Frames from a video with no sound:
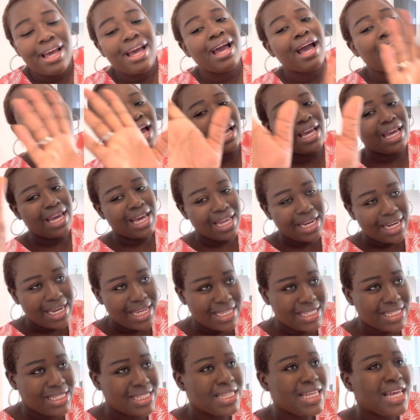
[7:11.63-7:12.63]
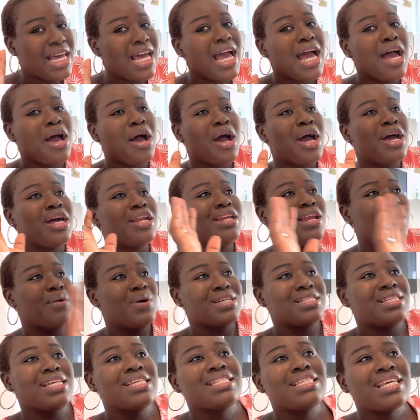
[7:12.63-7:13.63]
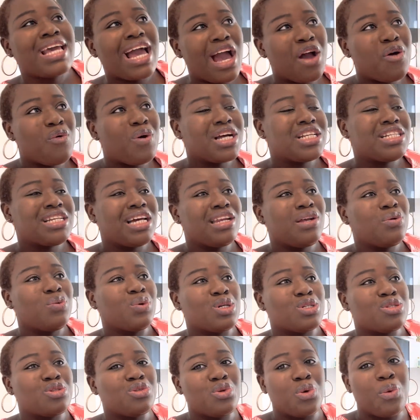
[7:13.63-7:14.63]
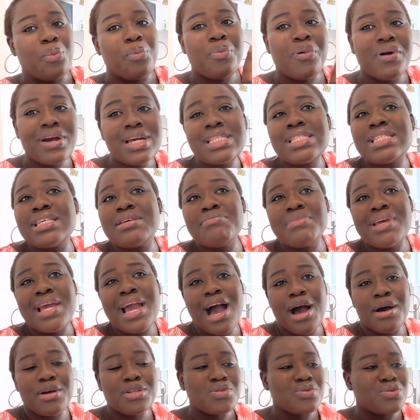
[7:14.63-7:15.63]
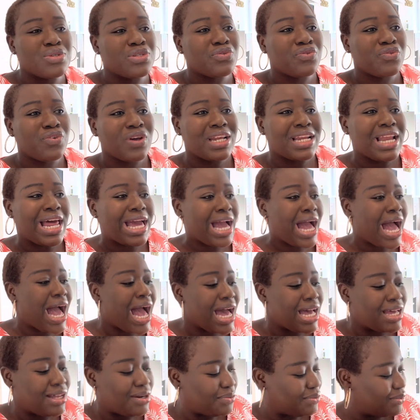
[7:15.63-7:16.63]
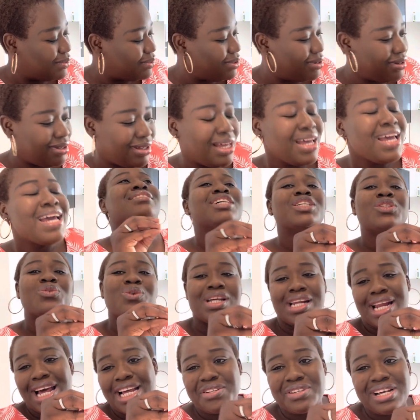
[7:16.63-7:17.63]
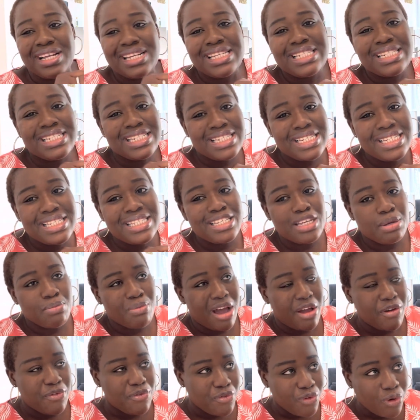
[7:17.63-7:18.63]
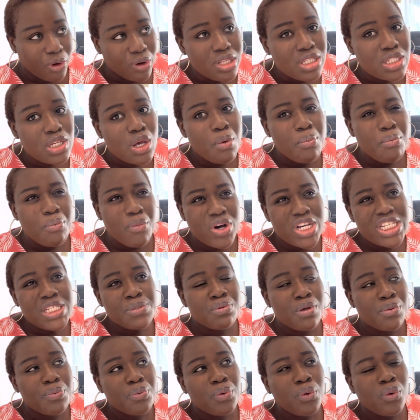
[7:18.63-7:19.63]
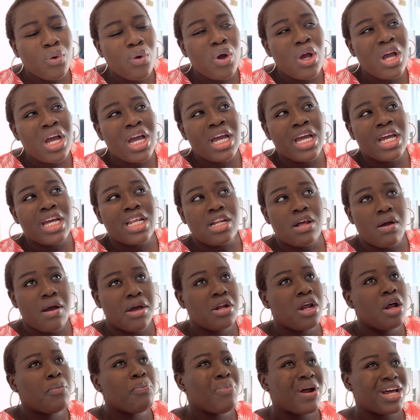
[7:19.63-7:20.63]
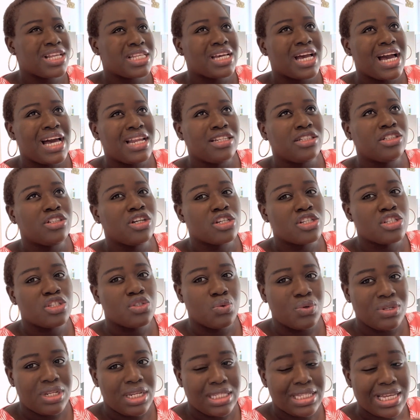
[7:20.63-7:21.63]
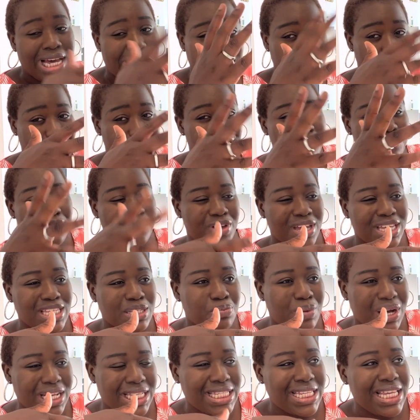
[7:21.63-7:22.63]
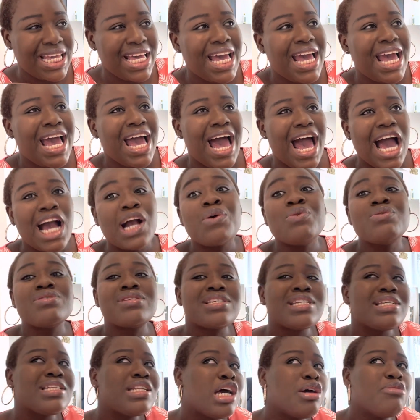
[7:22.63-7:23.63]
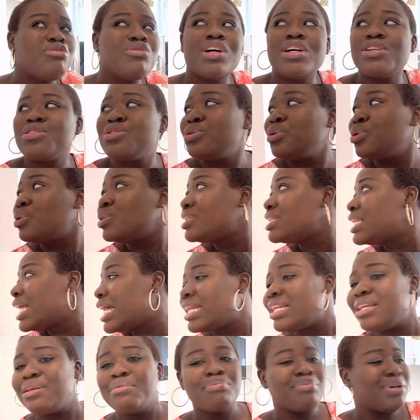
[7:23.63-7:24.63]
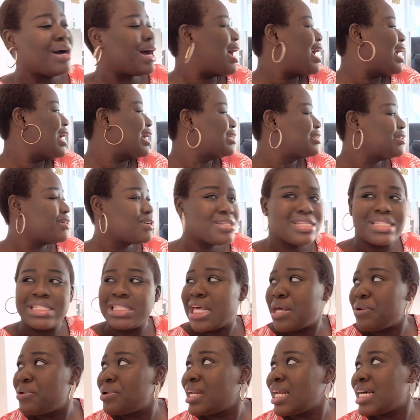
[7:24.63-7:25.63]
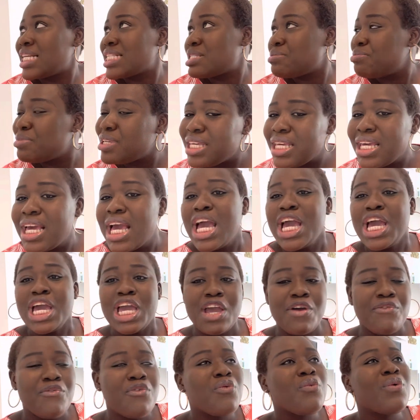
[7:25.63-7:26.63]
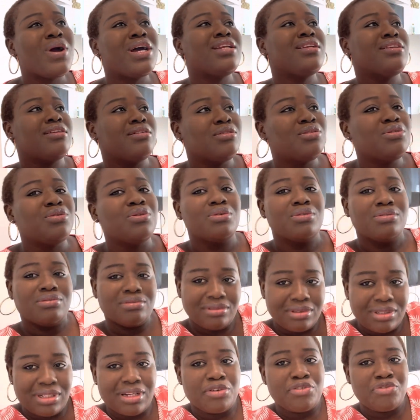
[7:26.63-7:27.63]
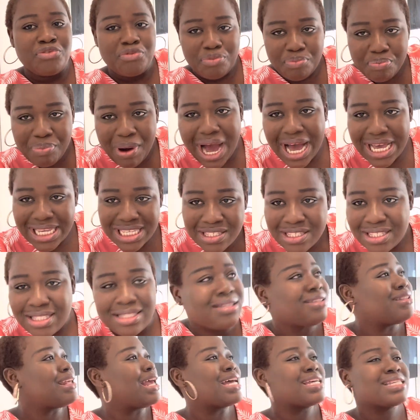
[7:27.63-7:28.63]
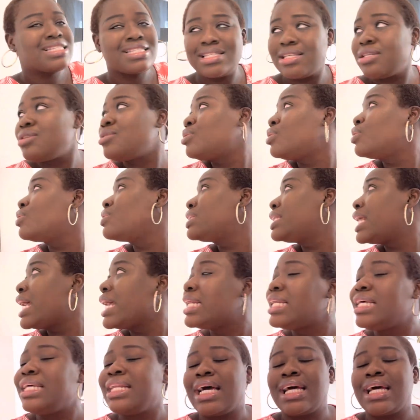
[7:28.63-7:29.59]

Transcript: I care less. There was this guy who actually was, you know, pointing me out to his friend, like, ah. This one actually did it in my front. Most people, they were not practically just doing it at my face, but I could see them just, you know, turning back, just staring at me. Even when, you know, they've passed, they are still, you know, turning.